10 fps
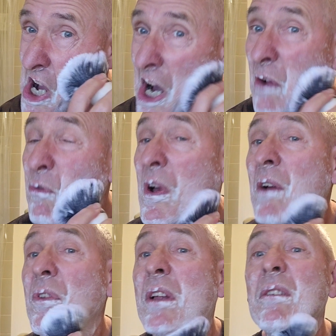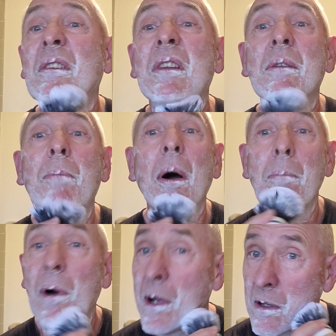I found that by
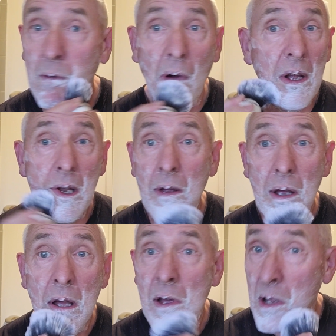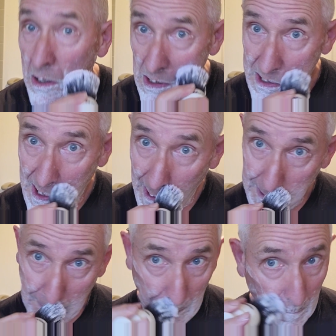buying the right size
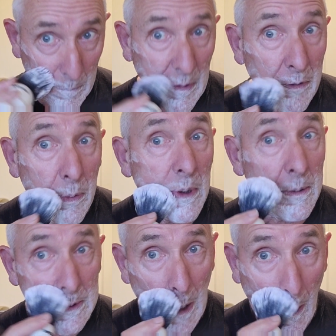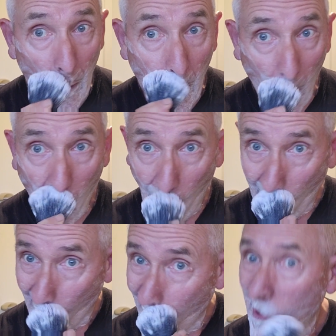of buff wheels,
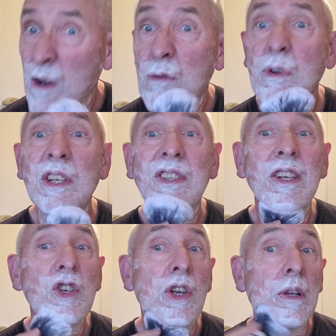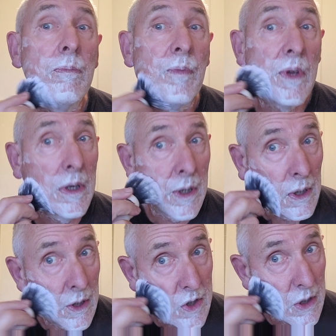restitching them
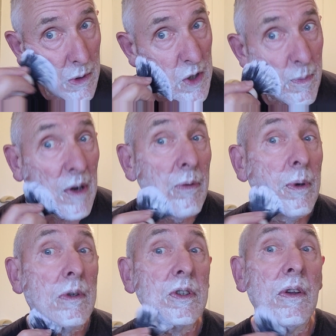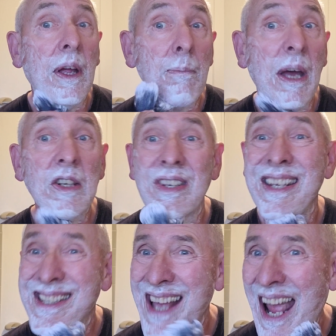2-inch buff wheels so they matched
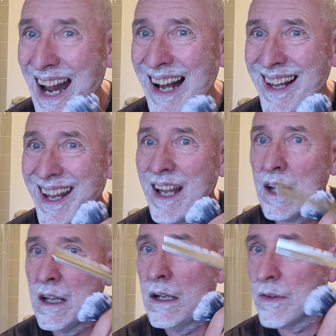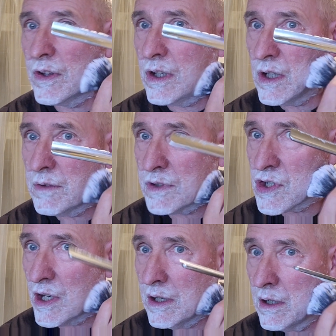exactly the
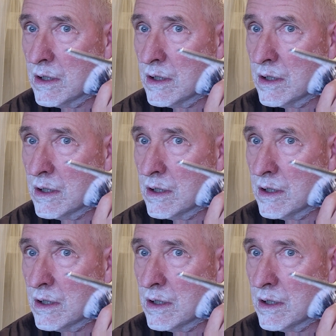curvature